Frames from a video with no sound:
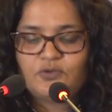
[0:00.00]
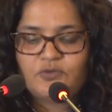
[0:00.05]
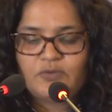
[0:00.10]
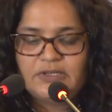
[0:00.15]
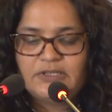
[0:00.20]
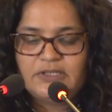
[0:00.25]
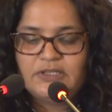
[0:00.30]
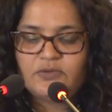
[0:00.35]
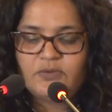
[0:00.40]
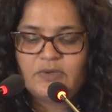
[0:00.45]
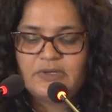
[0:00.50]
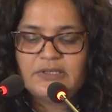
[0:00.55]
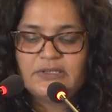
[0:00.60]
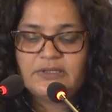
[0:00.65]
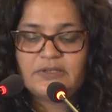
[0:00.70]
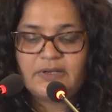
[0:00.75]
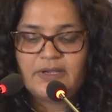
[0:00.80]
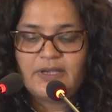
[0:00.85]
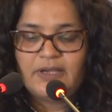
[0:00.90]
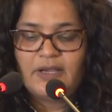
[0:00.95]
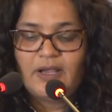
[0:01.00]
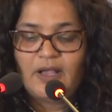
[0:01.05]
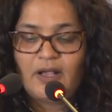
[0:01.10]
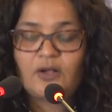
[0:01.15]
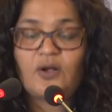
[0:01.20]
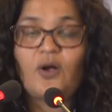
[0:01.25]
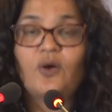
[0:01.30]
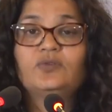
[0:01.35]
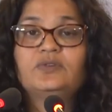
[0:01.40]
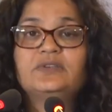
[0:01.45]
2023,
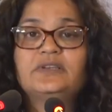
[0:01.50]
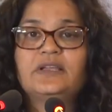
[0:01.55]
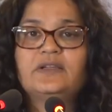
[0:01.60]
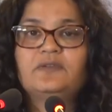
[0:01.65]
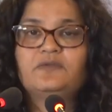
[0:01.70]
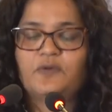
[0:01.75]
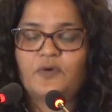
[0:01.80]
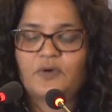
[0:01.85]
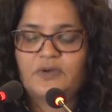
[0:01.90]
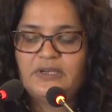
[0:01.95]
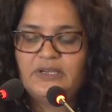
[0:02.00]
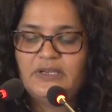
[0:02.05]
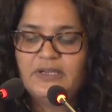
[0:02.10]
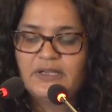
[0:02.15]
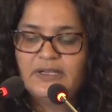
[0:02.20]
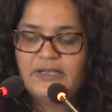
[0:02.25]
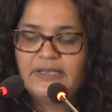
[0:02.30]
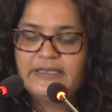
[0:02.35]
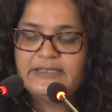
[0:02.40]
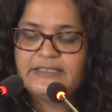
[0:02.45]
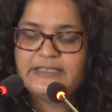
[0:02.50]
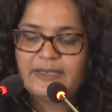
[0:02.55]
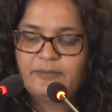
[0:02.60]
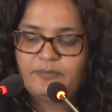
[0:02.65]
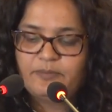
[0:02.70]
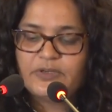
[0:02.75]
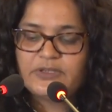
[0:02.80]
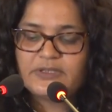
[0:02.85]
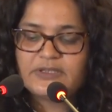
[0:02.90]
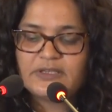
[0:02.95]
accounting for nearly
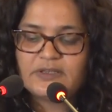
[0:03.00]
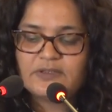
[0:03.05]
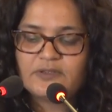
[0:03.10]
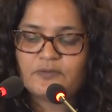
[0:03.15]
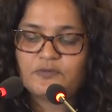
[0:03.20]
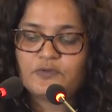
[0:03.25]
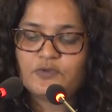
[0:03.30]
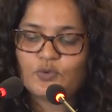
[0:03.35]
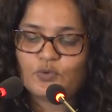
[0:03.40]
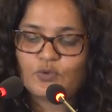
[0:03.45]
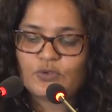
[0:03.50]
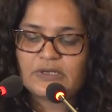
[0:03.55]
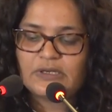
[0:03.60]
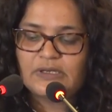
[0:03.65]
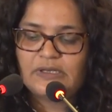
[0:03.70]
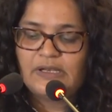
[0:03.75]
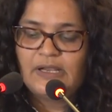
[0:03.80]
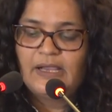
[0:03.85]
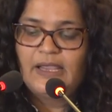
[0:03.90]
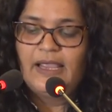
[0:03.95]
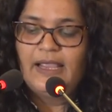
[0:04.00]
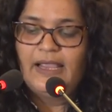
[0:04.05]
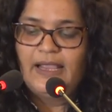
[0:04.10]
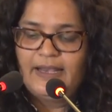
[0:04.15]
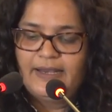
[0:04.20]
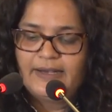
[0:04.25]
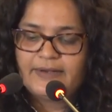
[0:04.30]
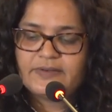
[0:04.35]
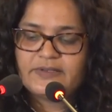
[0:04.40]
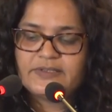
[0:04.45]
10% of total
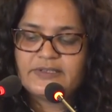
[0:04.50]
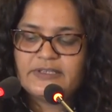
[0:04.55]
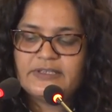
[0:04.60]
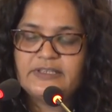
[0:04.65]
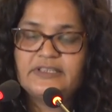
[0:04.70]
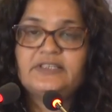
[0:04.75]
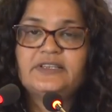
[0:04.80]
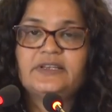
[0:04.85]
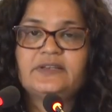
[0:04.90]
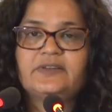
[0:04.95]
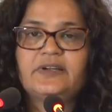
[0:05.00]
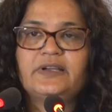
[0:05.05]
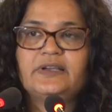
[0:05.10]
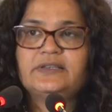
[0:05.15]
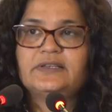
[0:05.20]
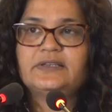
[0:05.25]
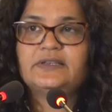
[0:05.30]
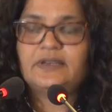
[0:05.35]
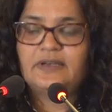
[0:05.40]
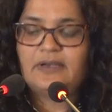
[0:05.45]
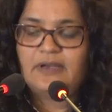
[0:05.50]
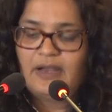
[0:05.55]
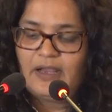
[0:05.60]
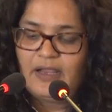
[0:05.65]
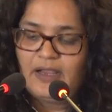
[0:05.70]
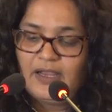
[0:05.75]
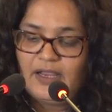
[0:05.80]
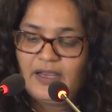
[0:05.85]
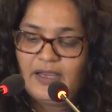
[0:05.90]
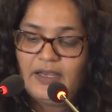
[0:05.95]
electricity generated
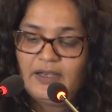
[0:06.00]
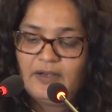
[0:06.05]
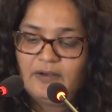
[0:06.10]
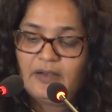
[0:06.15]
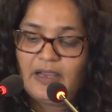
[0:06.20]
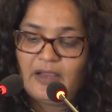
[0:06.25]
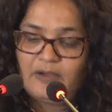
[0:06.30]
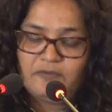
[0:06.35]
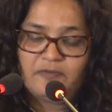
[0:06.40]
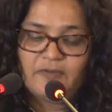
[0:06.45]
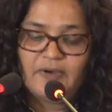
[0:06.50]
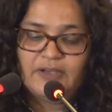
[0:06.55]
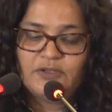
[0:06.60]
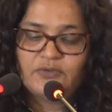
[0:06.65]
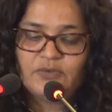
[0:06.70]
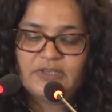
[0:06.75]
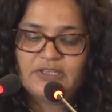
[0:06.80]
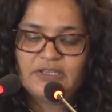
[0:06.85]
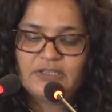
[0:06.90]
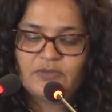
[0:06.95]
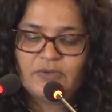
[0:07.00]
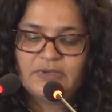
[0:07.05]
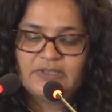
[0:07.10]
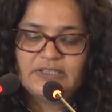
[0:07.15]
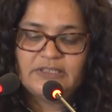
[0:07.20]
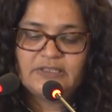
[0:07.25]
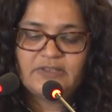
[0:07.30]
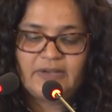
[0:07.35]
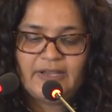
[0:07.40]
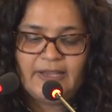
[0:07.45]
in FY
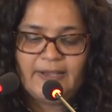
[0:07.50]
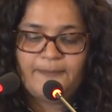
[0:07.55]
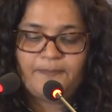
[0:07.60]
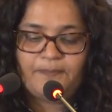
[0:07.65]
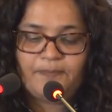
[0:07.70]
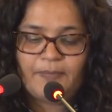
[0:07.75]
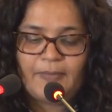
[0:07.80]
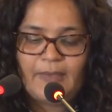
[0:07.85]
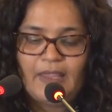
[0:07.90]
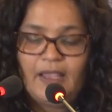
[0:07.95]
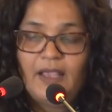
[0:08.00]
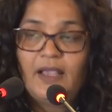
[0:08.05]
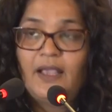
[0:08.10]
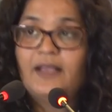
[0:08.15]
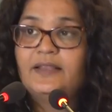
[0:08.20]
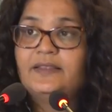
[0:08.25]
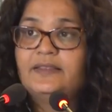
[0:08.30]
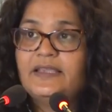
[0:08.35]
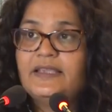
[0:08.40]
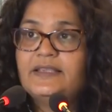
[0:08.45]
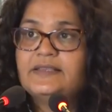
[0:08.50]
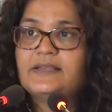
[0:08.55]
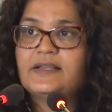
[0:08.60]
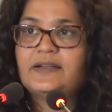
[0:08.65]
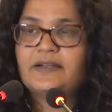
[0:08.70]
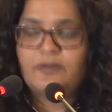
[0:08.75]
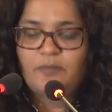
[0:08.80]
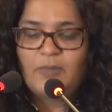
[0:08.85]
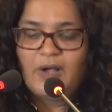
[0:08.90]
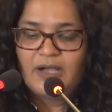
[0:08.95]
2023. These are
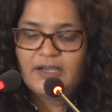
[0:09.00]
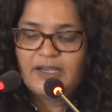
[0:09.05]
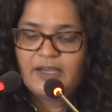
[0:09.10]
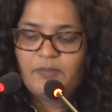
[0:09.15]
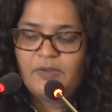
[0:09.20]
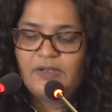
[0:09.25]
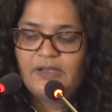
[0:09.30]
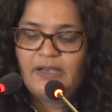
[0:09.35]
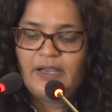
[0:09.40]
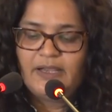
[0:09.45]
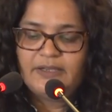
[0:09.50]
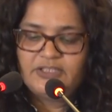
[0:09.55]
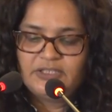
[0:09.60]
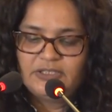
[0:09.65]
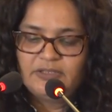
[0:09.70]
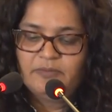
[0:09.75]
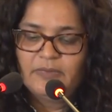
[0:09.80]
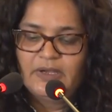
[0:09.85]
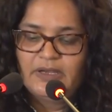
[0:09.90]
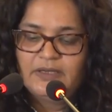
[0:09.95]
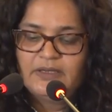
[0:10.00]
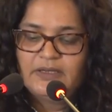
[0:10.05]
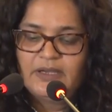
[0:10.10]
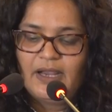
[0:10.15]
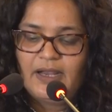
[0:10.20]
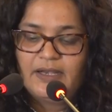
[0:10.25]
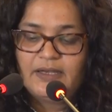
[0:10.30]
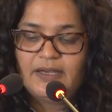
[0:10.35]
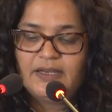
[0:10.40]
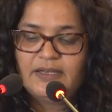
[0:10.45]
remarkable achievement,
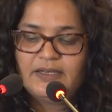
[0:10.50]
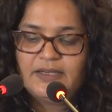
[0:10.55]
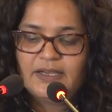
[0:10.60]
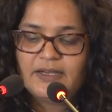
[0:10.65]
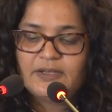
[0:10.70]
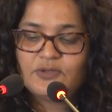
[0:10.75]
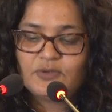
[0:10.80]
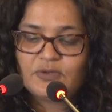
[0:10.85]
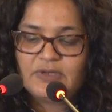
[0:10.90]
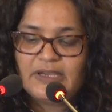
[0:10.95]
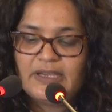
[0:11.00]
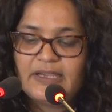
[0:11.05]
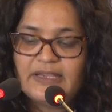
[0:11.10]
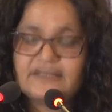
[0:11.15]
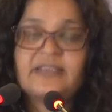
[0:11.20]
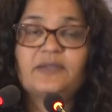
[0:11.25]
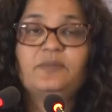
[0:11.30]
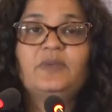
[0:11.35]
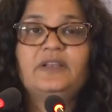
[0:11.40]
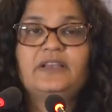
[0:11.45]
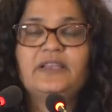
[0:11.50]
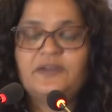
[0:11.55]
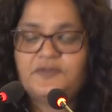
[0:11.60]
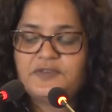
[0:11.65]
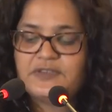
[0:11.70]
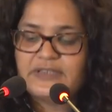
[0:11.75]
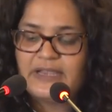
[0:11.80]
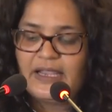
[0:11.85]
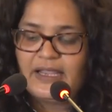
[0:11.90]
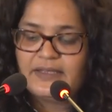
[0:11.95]
and India today, as I believe,
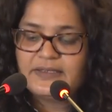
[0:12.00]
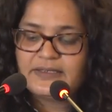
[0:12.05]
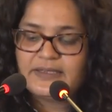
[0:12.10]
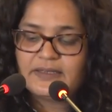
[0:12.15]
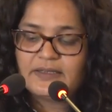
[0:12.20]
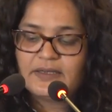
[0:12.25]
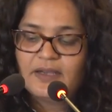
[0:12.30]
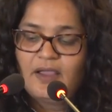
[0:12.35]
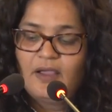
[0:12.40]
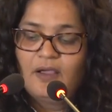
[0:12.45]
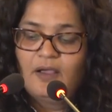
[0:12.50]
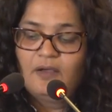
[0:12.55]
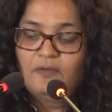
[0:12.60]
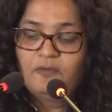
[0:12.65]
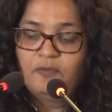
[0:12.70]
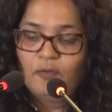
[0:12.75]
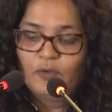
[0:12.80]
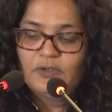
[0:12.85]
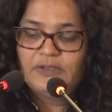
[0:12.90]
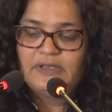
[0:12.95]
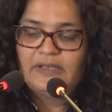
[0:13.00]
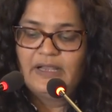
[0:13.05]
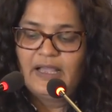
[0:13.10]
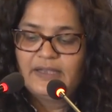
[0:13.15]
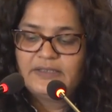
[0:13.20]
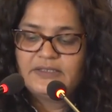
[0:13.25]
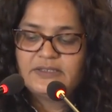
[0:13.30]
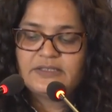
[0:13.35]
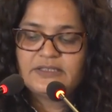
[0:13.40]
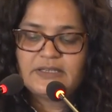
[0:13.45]
stands at 4th
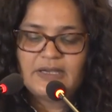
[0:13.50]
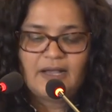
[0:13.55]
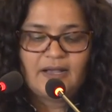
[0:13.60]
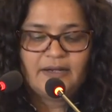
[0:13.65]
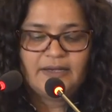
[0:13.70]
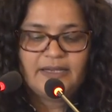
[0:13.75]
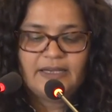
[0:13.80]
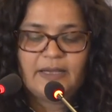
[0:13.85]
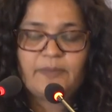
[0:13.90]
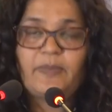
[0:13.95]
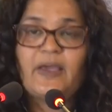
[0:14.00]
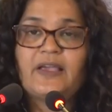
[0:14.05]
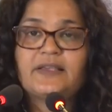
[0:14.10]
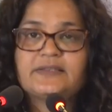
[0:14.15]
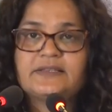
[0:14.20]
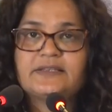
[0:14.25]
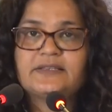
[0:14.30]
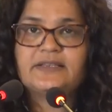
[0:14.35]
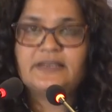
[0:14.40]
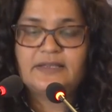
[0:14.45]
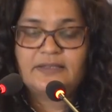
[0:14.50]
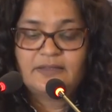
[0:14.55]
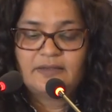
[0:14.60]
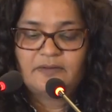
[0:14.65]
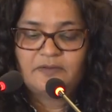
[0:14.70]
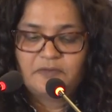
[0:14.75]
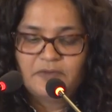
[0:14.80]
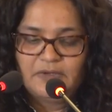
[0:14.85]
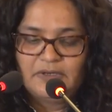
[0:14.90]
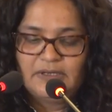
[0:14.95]
largest RE capacity in the
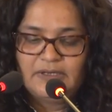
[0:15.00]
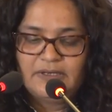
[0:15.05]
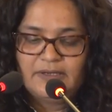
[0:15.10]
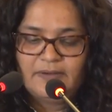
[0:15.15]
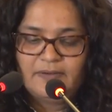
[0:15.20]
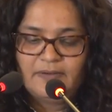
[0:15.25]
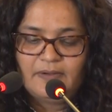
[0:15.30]
world.